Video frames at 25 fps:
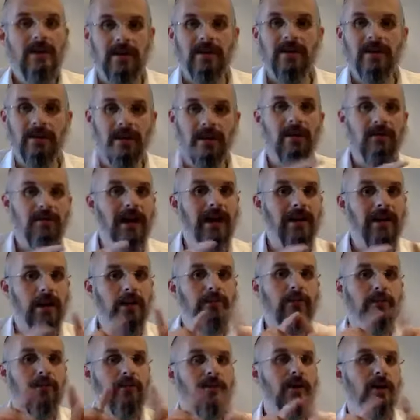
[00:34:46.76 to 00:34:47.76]
and love. Yeah, love
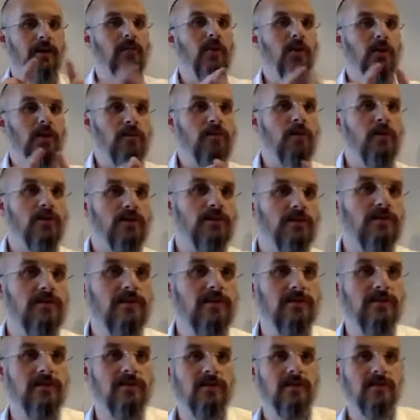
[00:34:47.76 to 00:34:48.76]
and fear are both
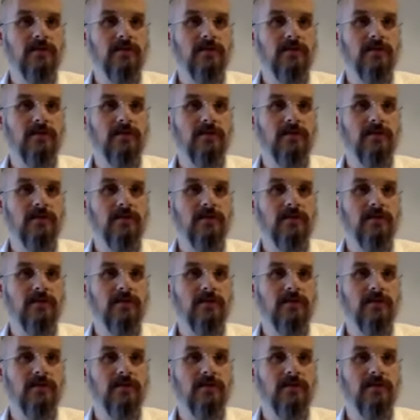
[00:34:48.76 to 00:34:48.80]
emotions.